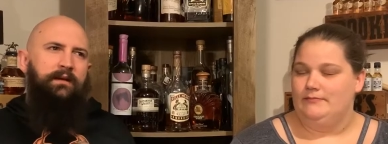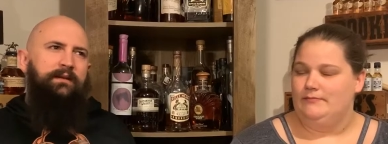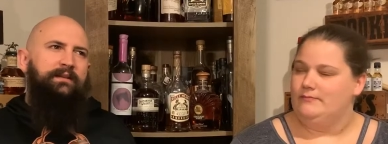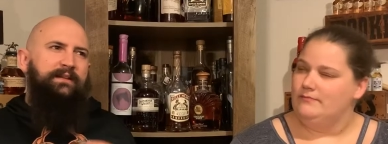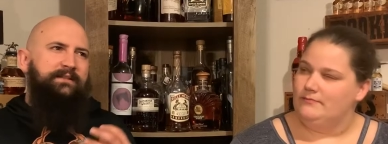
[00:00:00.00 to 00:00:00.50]

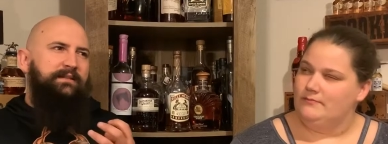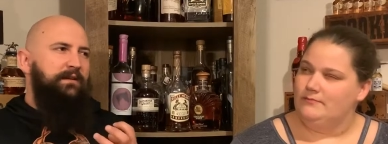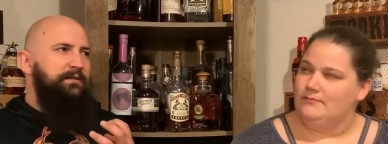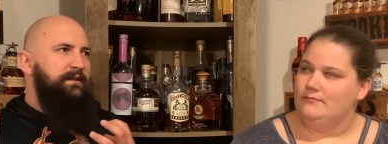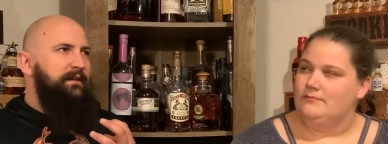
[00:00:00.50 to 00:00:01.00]
Speaker 1: that
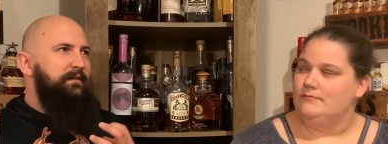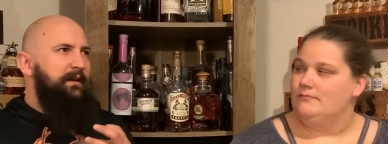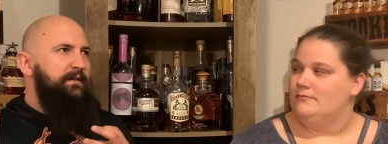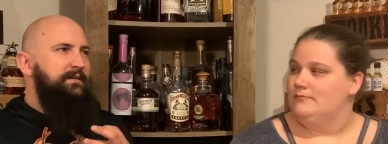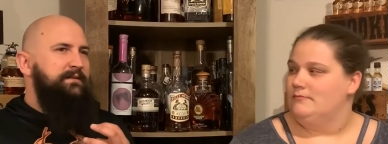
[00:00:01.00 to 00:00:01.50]
starts
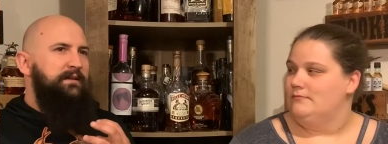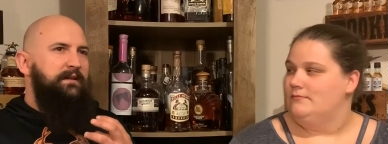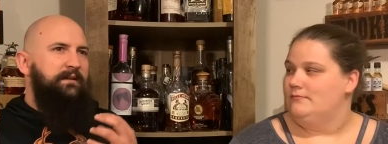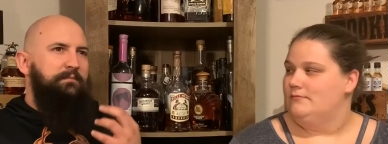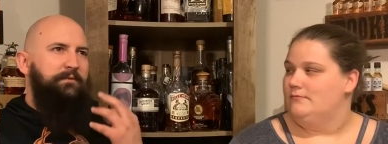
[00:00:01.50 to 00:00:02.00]
intense and
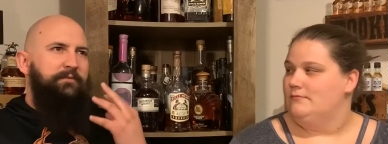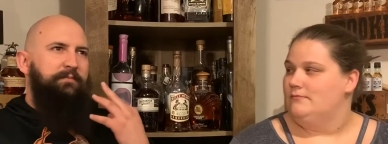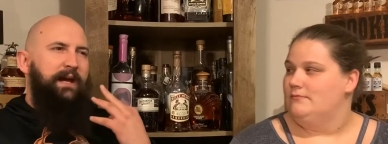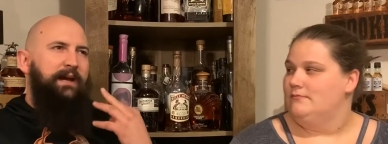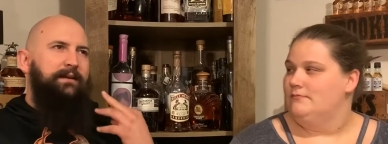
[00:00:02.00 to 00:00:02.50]
then moves
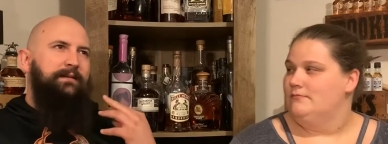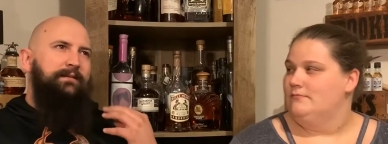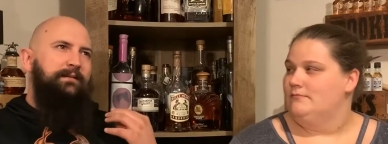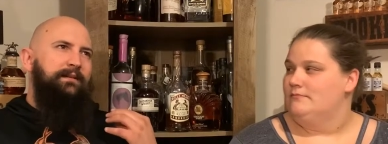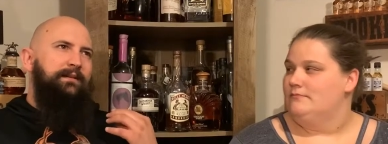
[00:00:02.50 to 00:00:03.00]
back,
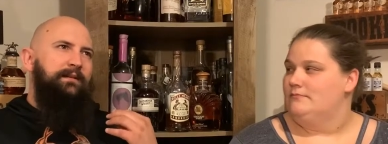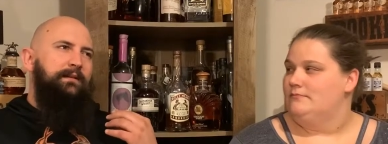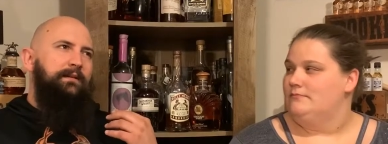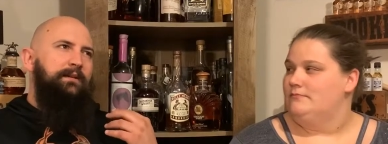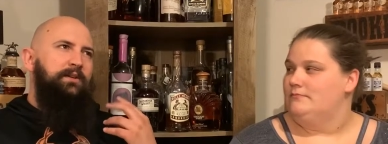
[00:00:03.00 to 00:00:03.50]

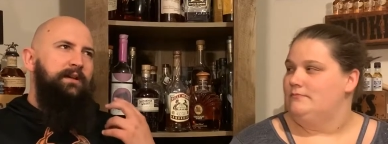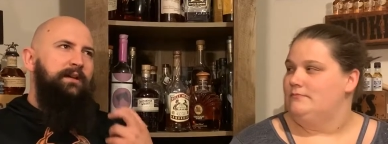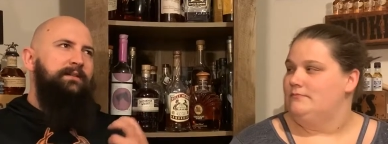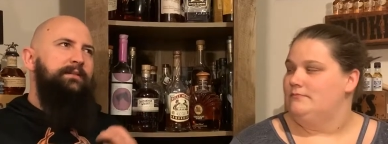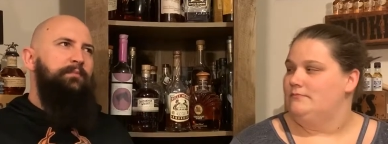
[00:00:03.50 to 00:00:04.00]
and you can get some